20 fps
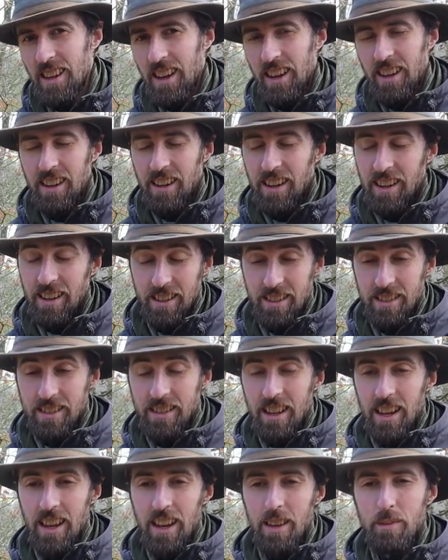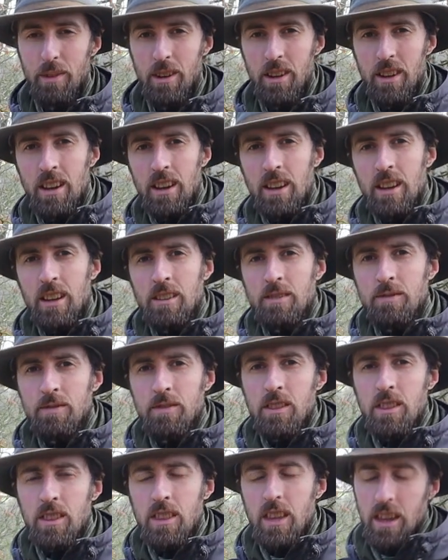slackline at a time,
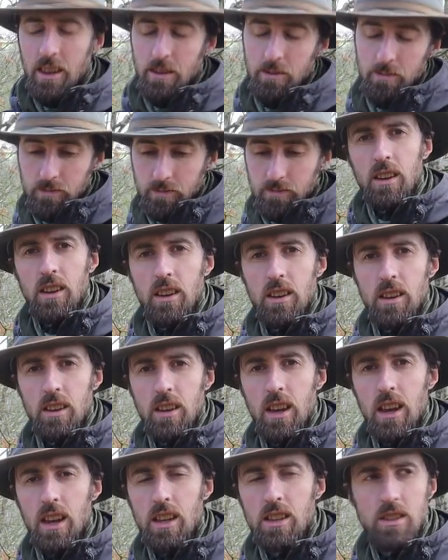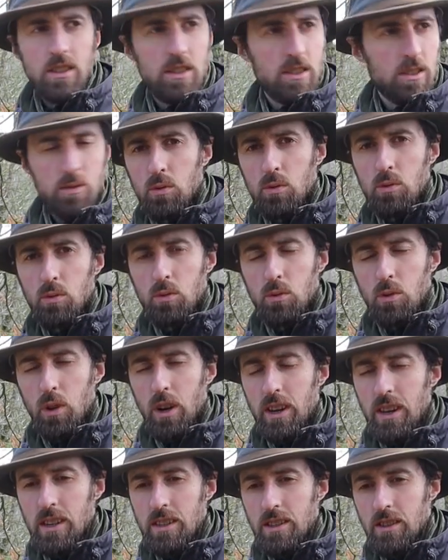then it's
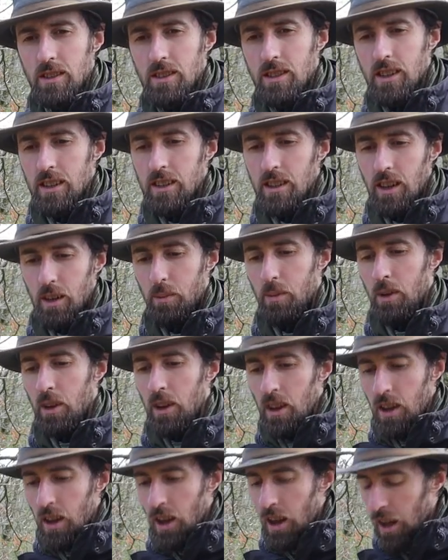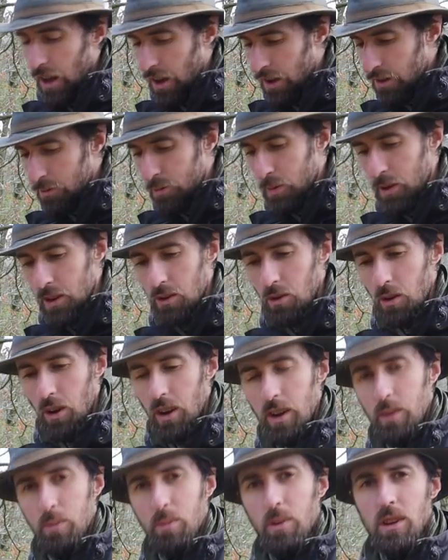quite easy to set up. I've been
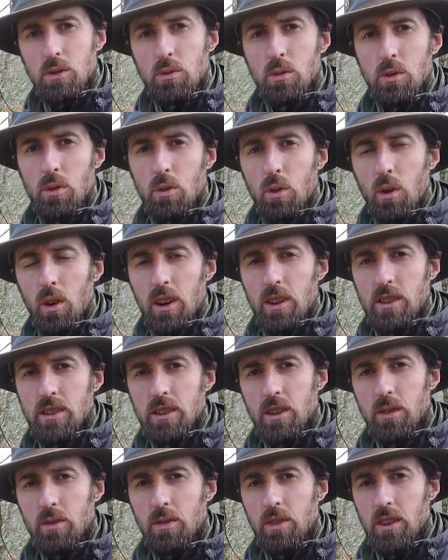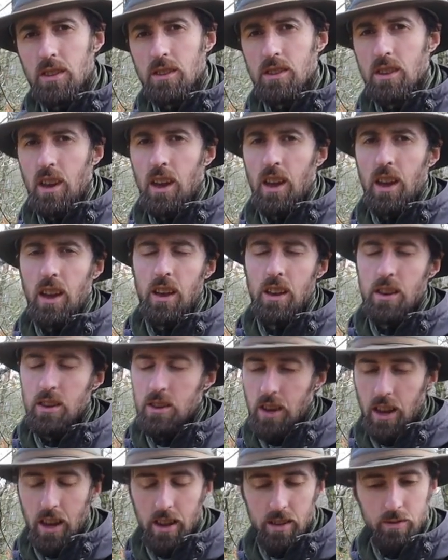quite impressed with the quality of this
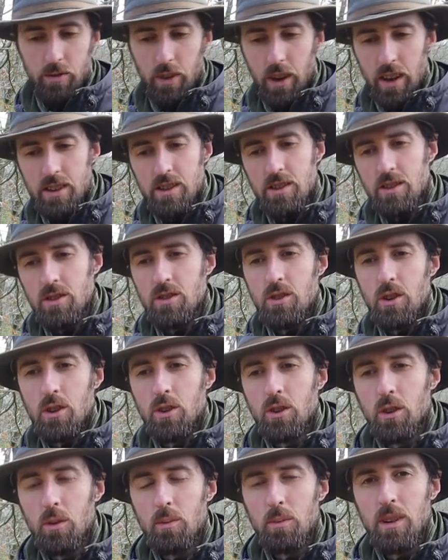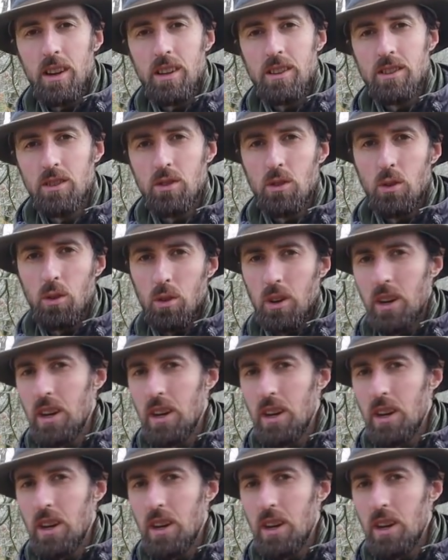and have had no complaints at all.